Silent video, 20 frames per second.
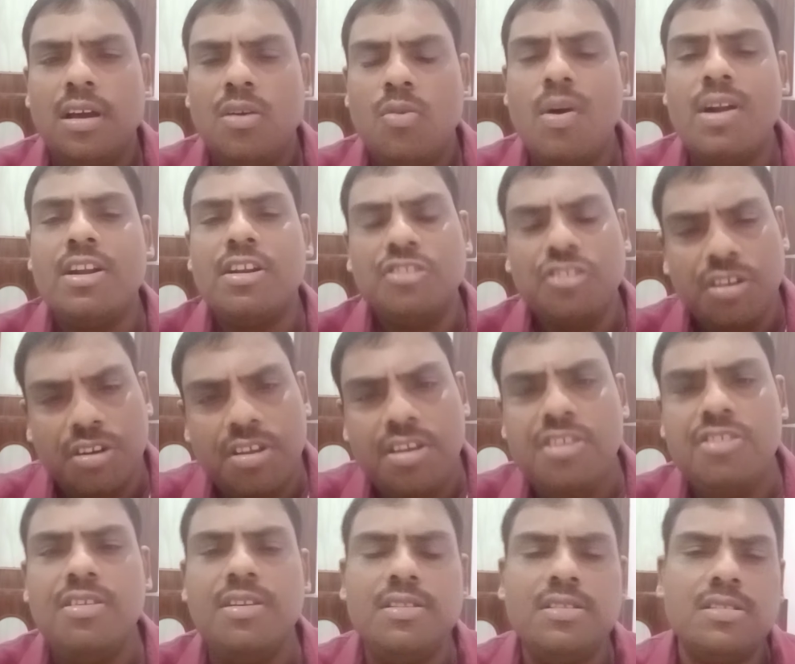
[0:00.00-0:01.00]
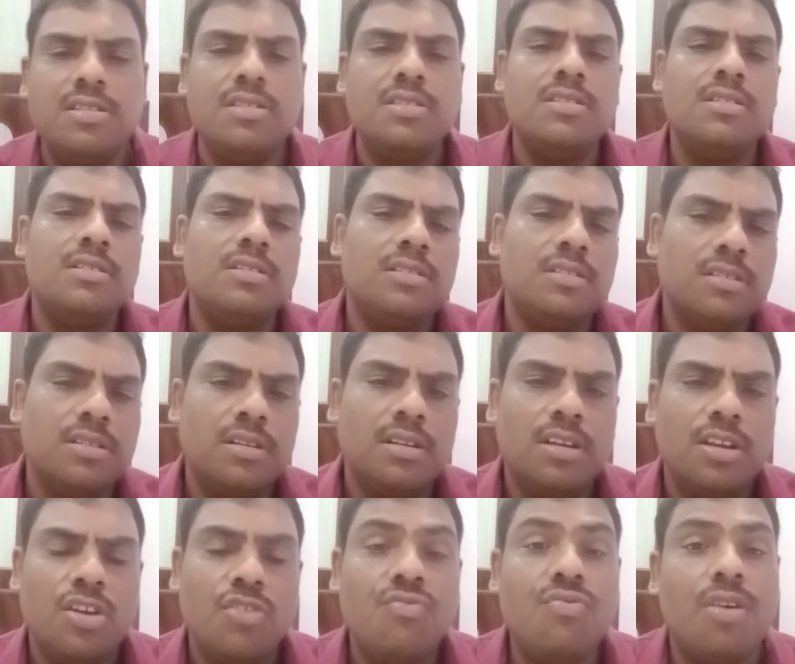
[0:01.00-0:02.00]
what are the reasons
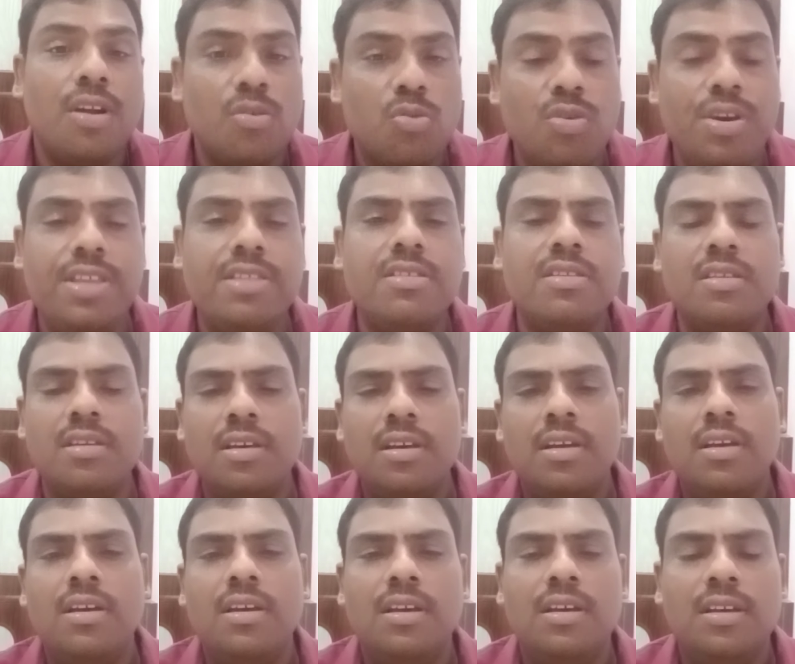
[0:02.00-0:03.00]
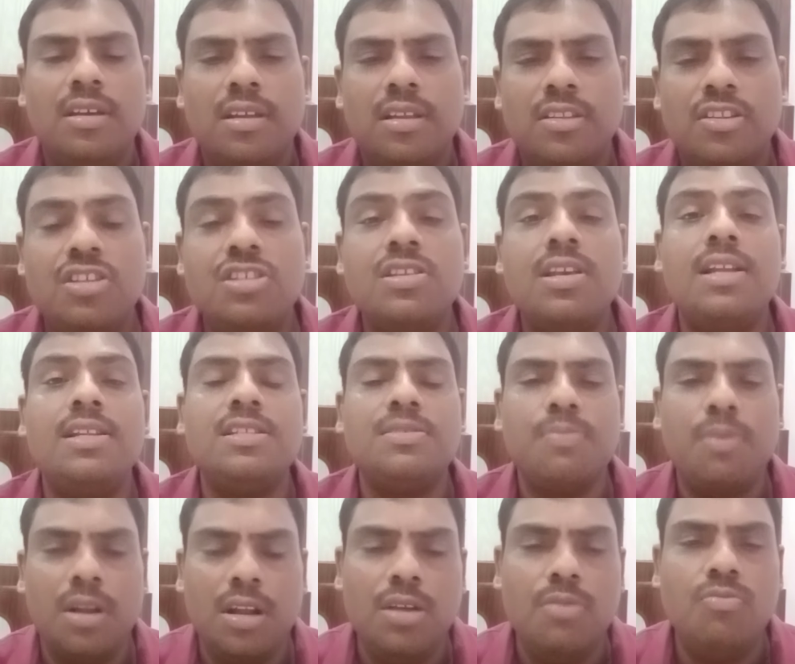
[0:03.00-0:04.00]
for which the sales
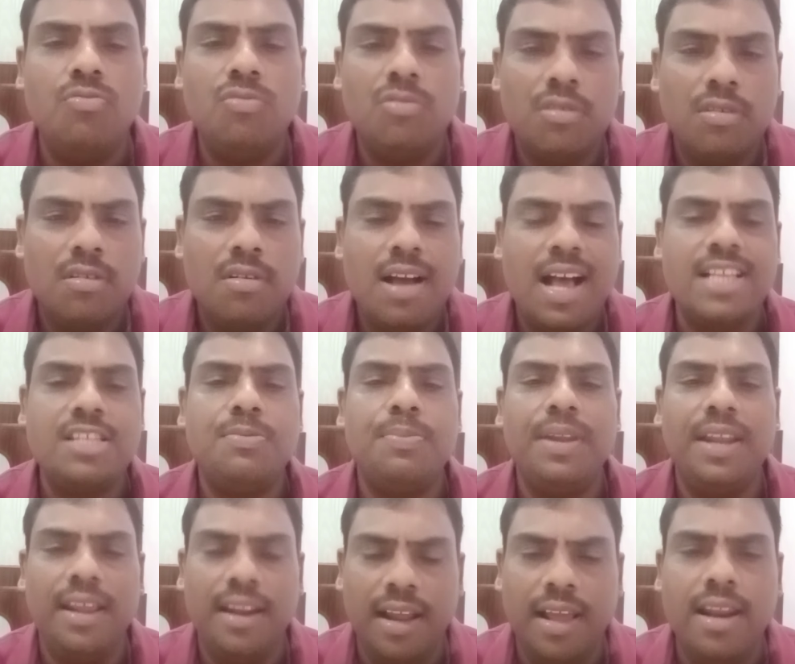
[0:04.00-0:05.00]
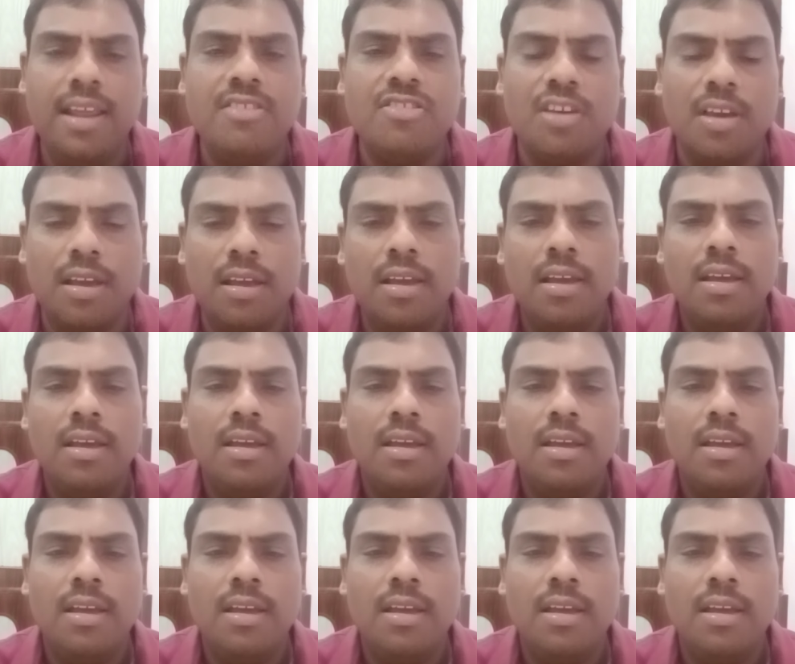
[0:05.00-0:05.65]
volume has been increasing?